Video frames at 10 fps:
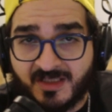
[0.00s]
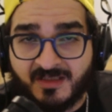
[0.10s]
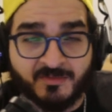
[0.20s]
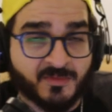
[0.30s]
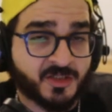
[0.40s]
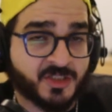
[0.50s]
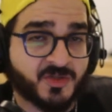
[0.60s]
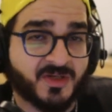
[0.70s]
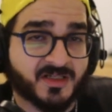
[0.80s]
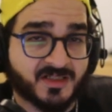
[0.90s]
not just
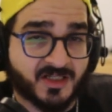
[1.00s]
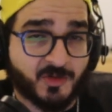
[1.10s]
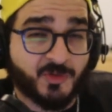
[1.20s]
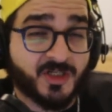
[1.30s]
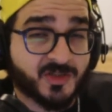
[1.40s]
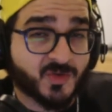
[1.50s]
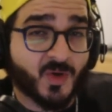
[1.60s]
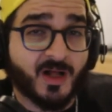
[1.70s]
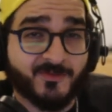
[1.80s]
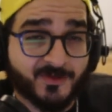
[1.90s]
because the community is so
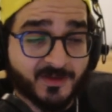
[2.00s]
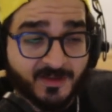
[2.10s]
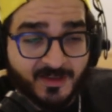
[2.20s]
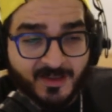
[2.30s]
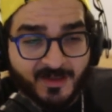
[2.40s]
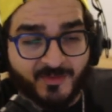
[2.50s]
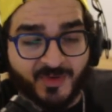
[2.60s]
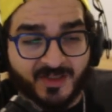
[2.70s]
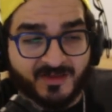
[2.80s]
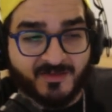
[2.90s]
helpful,
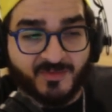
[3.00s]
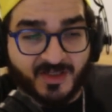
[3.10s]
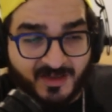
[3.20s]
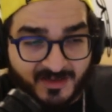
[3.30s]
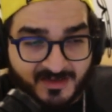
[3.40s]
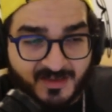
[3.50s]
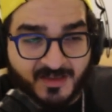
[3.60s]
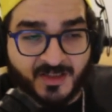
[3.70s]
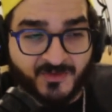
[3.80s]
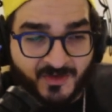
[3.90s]
but because the
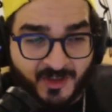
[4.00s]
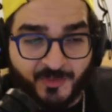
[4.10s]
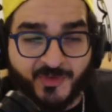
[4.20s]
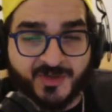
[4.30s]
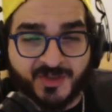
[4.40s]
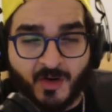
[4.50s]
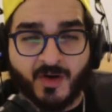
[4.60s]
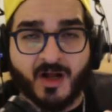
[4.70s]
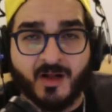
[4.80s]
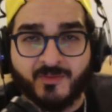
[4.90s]
developers are
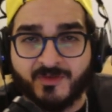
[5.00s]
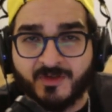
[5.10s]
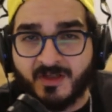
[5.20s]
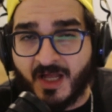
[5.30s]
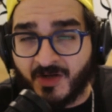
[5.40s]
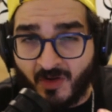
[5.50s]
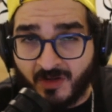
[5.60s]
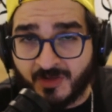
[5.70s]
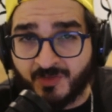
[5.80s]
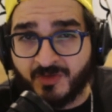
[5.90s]
helpful and
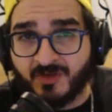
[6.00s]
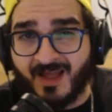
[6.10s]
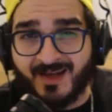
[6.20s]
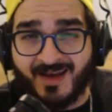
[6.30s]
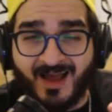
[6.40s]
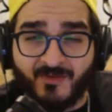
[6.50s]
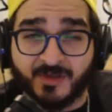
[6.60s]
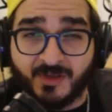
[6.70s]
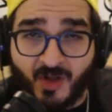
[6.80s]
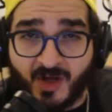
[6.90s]
knowledgeable and have a
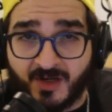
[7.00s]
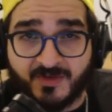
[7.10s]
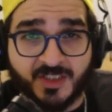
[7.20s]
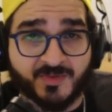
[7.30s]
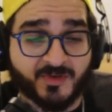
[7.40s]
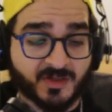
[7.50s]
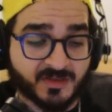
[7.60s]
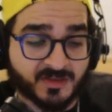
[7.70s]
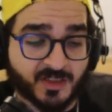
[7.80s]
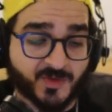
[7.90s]
lot of experience in
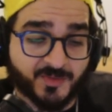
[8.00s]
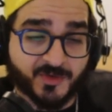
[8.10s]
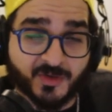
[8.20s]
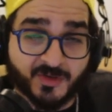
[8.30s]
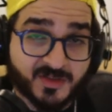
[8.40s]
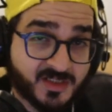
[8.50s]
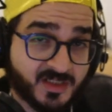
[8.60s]
cryptocurrency